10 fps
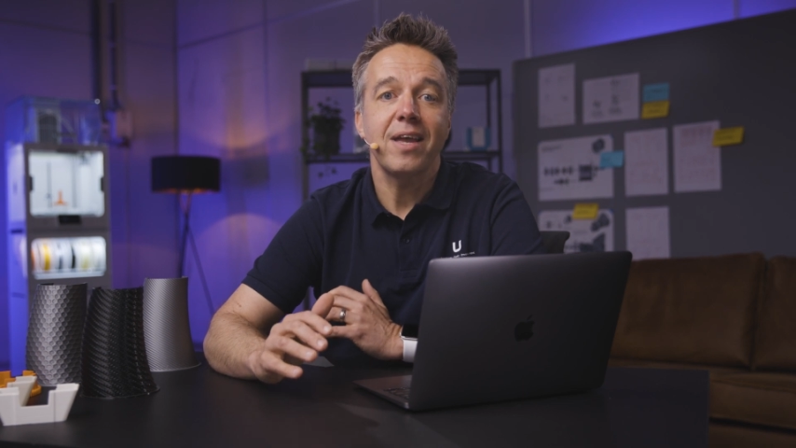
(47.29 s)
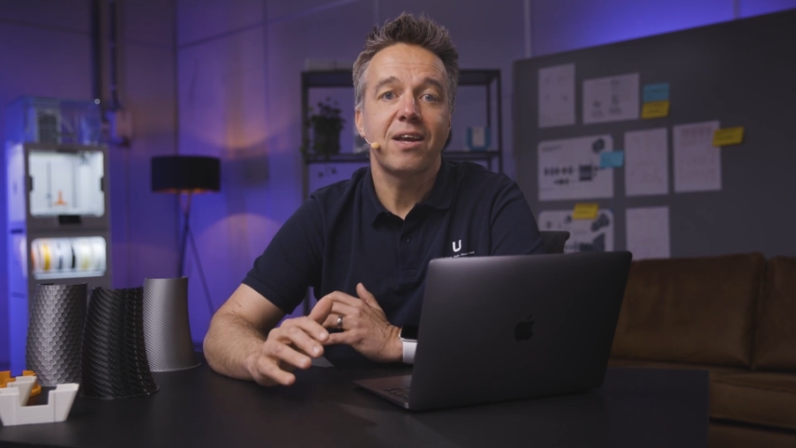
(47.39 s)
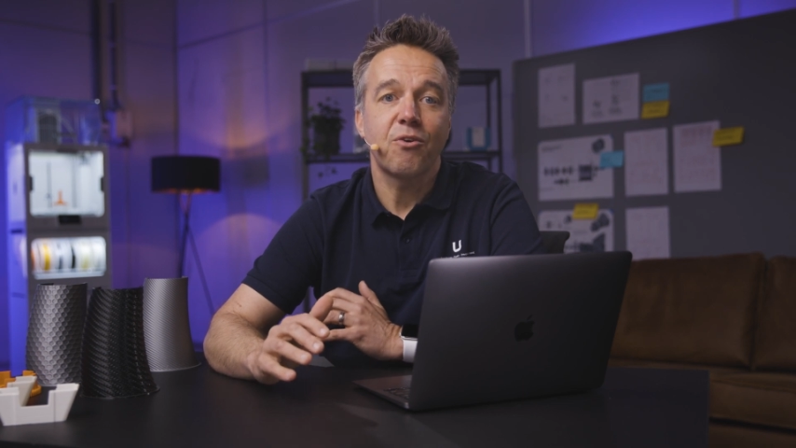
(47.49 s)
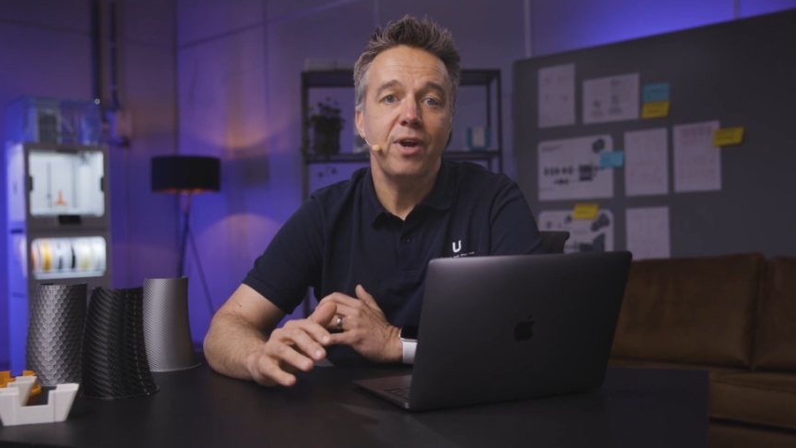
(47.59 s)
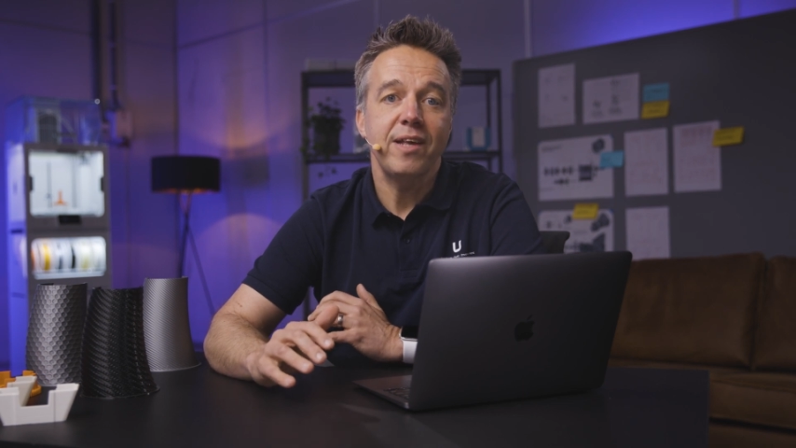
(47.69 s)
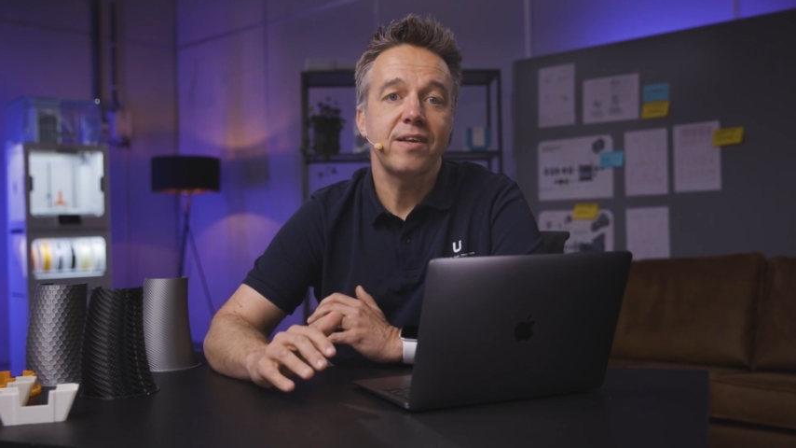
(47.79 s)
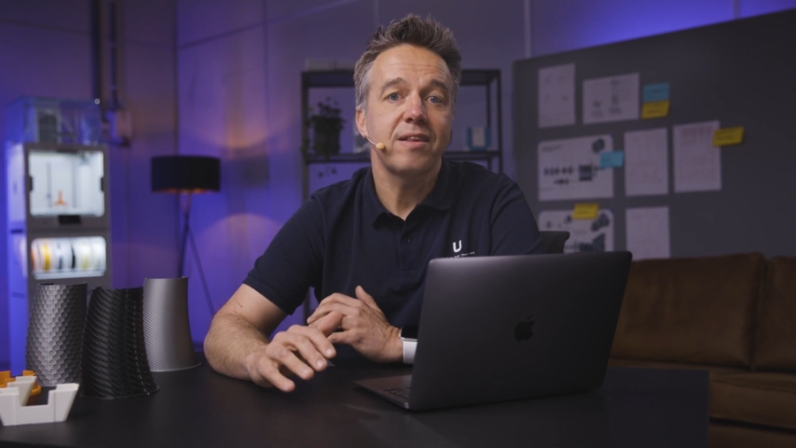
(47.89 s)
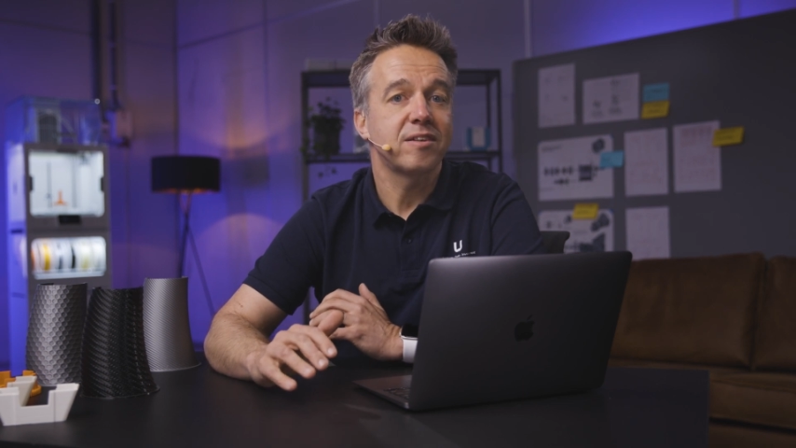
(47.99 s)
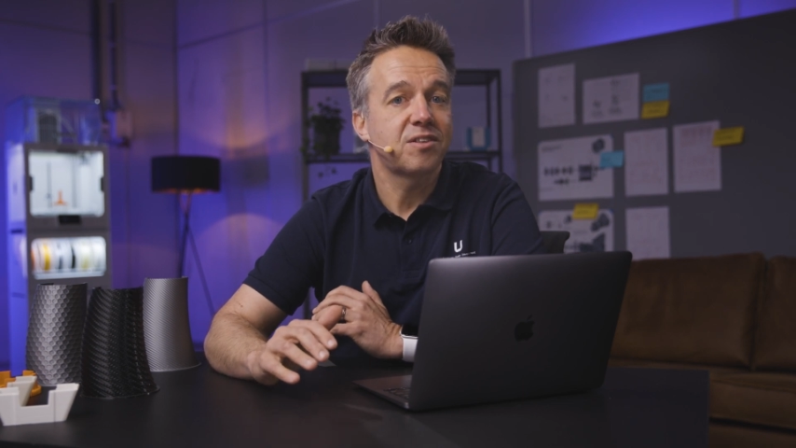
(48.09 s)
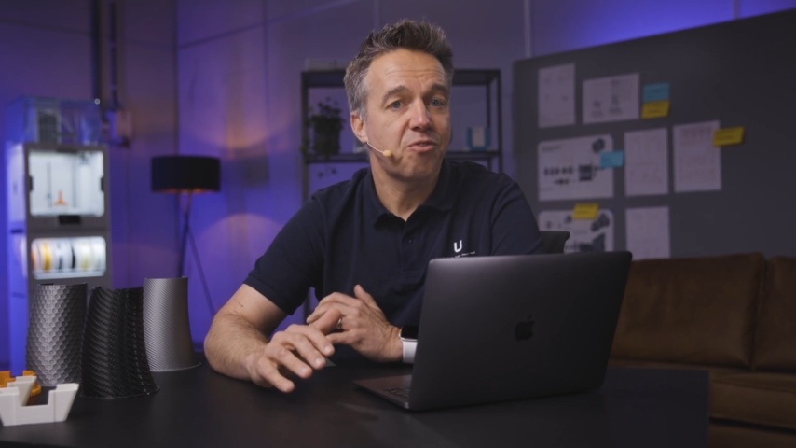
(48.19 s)
increasing
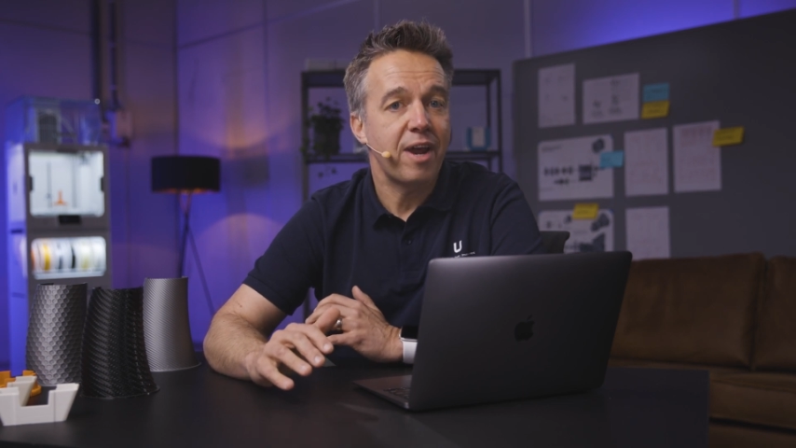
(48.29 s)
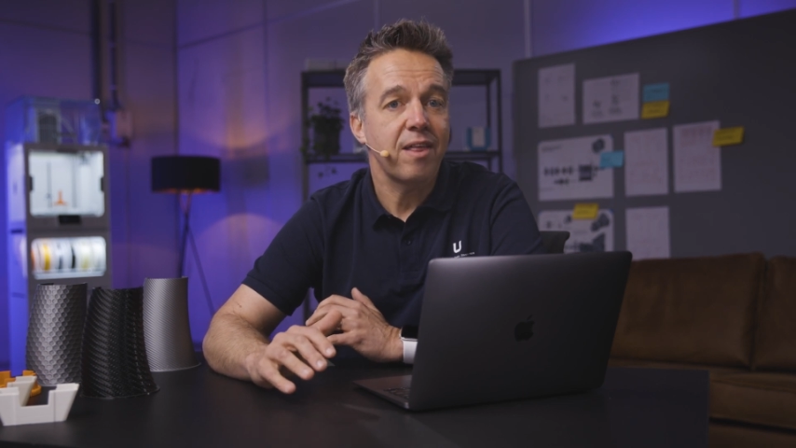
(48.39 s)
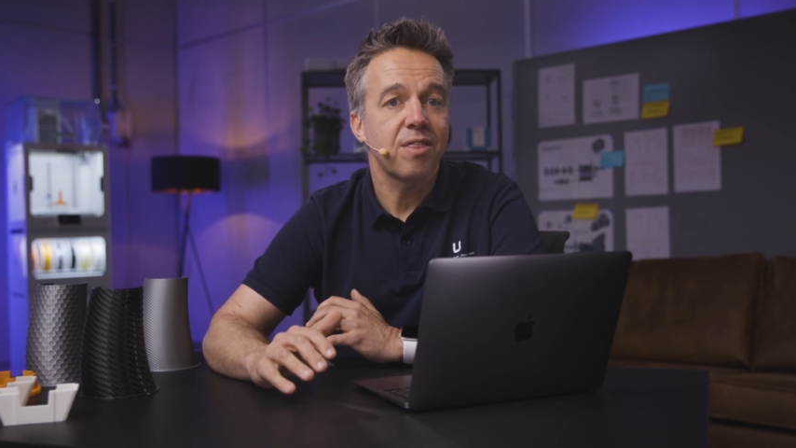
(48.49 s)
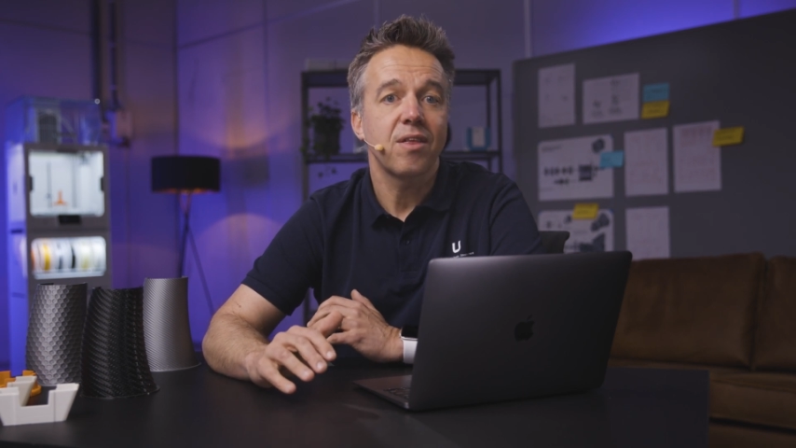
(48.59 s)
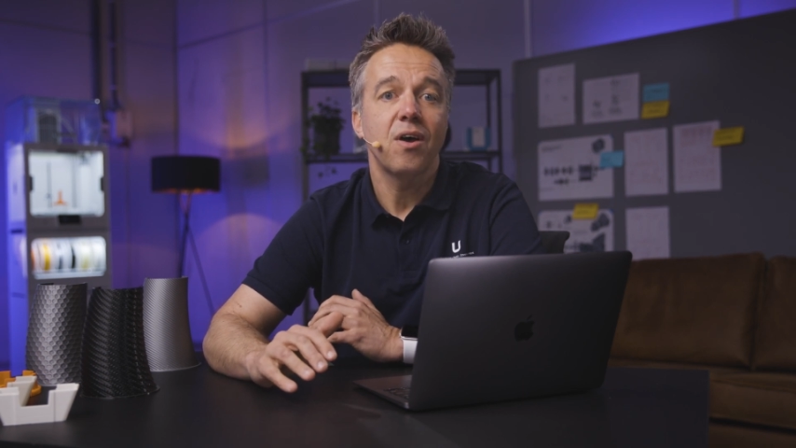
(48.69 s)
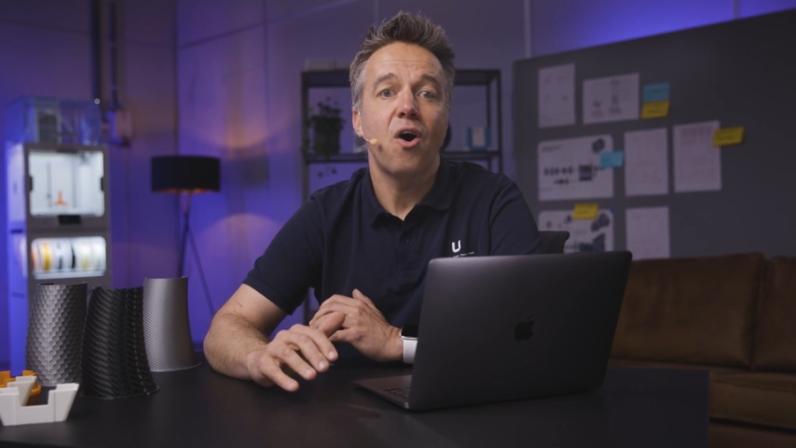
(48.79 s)
the strength